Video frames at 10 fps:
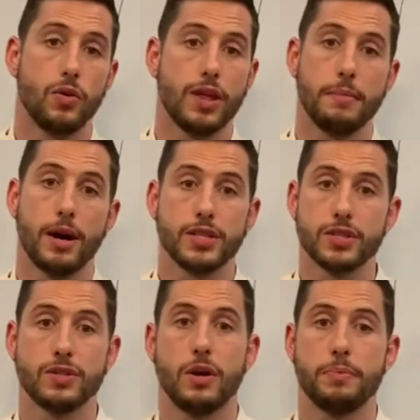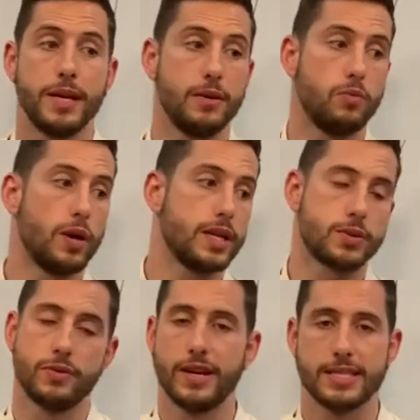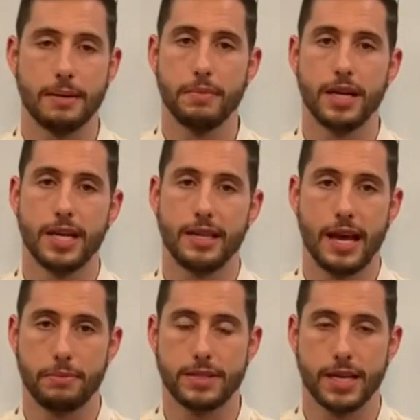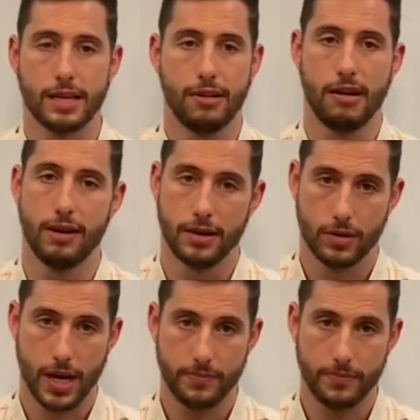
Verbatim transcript: or they might just not be wanting to invest their money in that particular area.